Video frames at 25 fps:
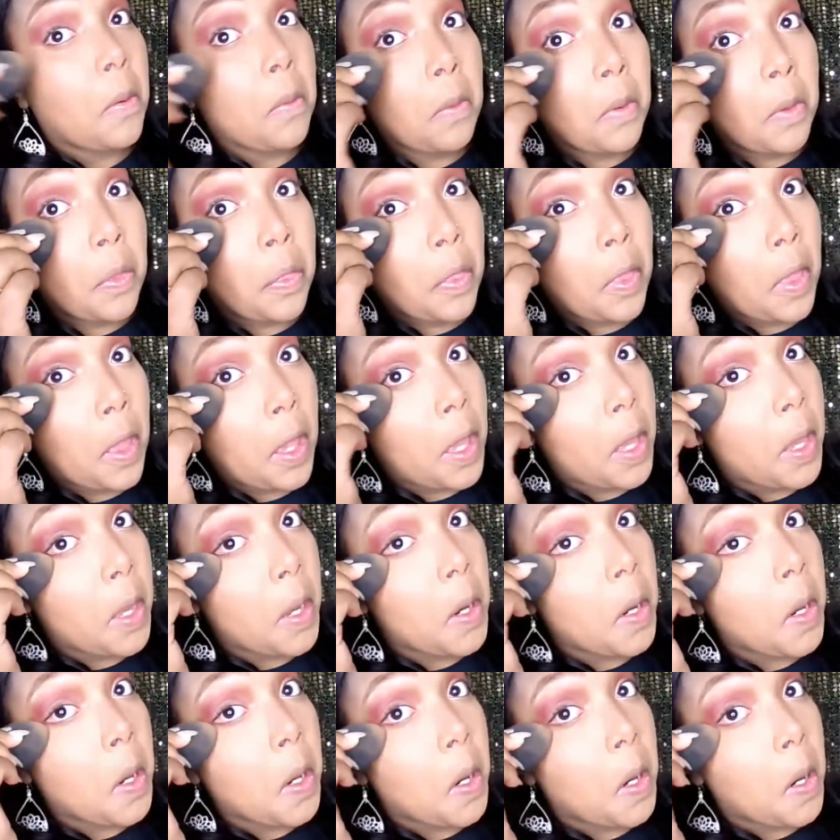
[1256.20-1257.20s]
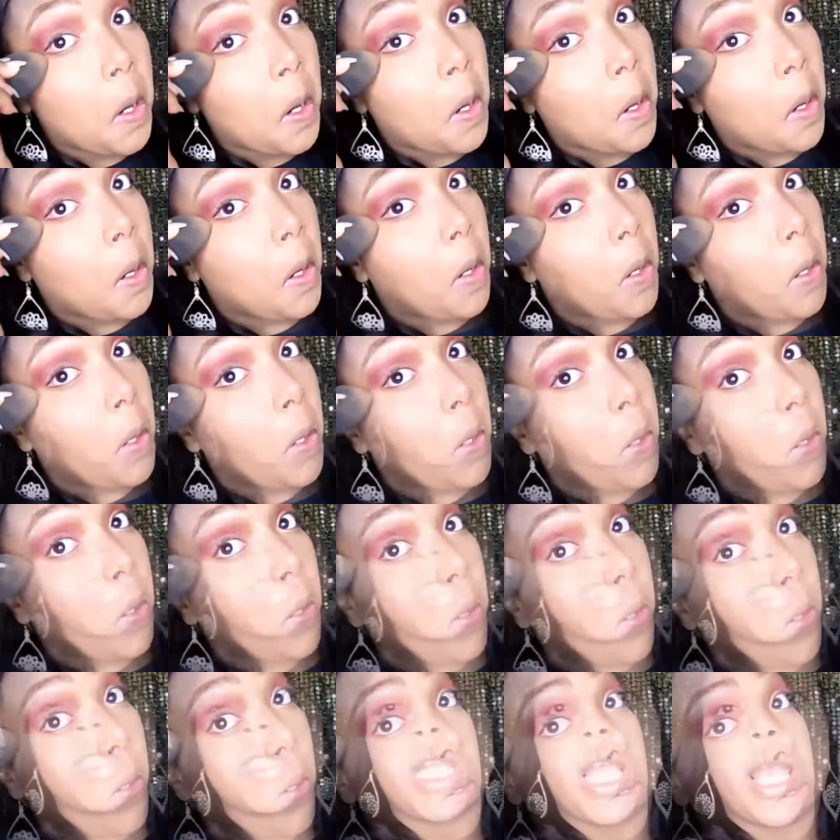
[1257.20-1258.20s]
with that.
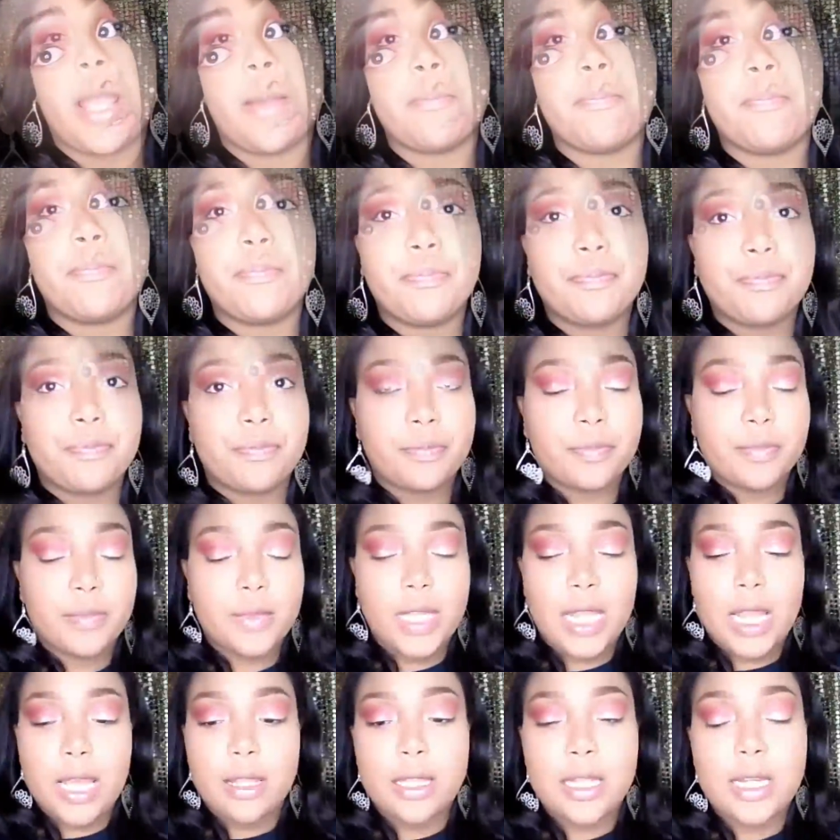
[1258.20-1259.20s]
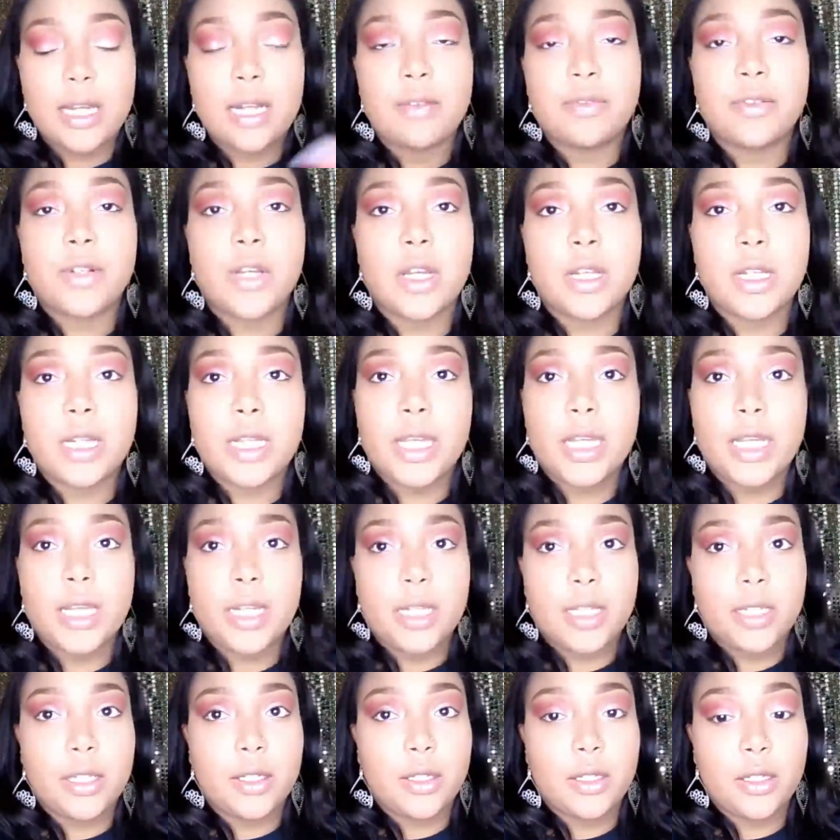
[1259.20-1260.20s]
Okay. Now that I've gone ahead
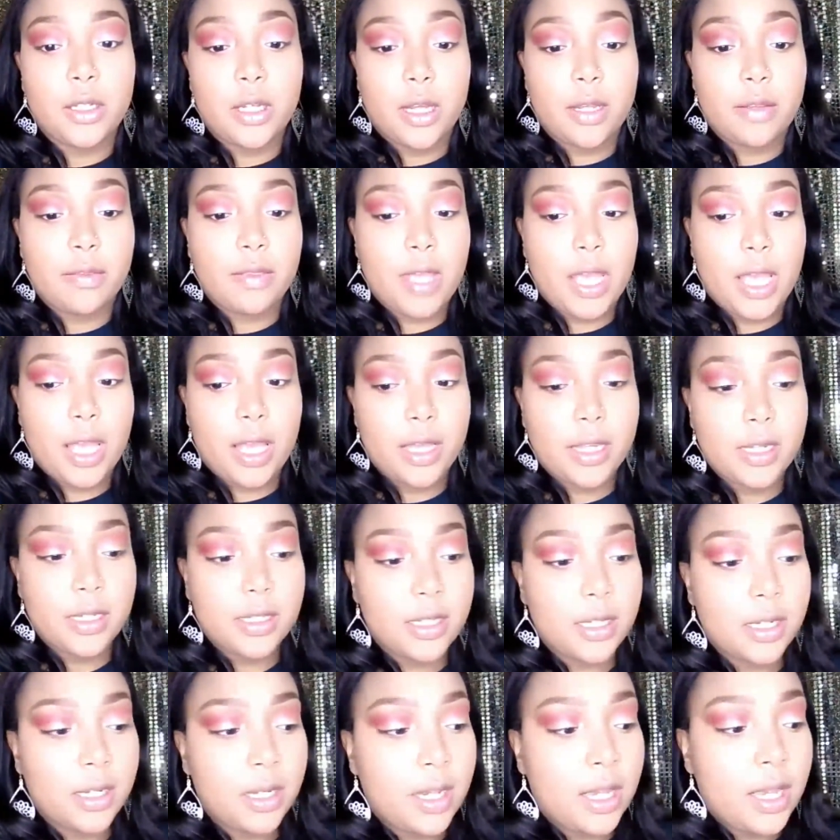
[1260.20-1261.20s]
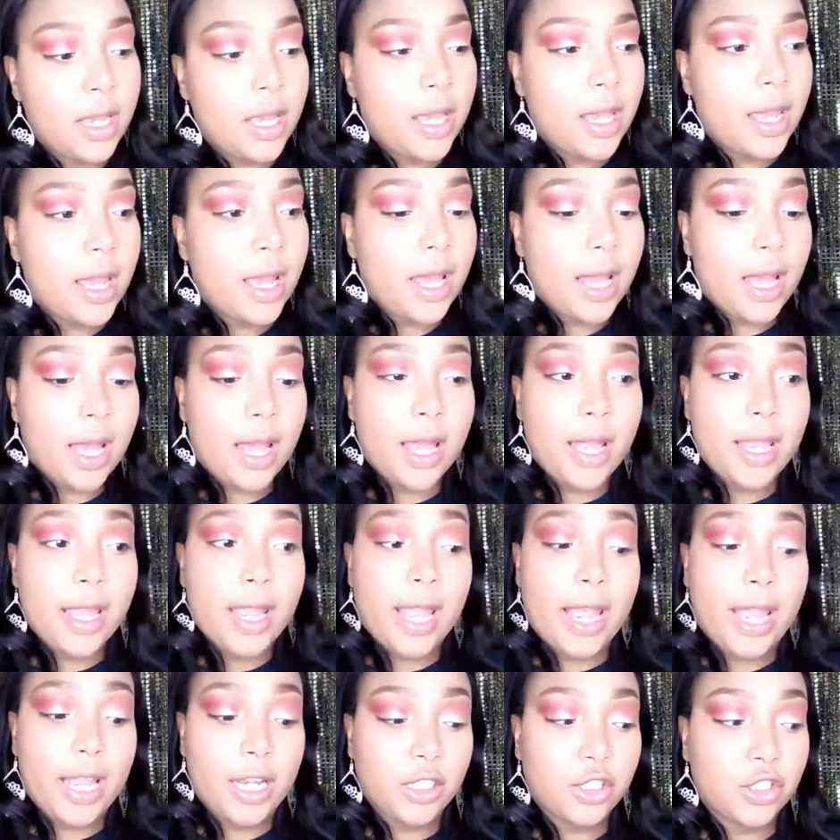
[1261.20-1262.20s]
and done that, I
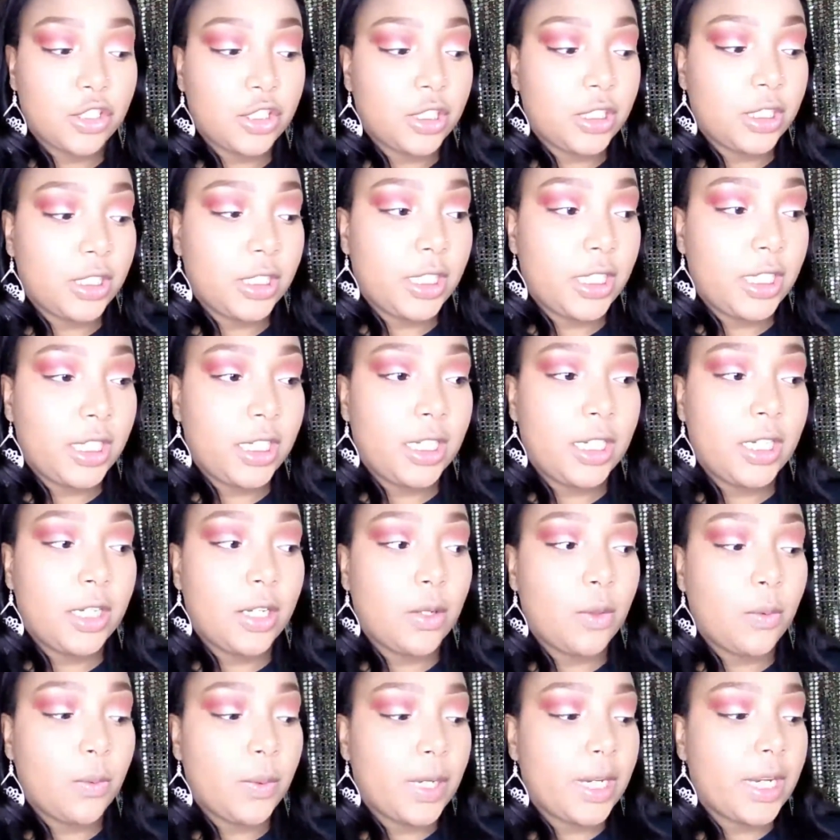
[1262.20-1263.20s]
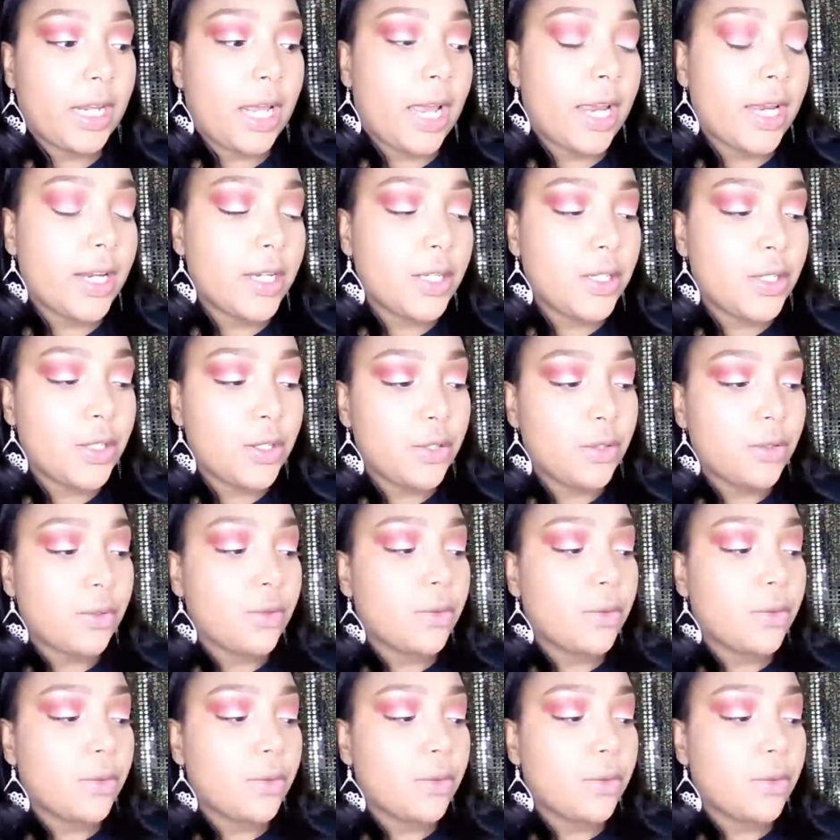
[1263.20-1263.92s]
actually, when I do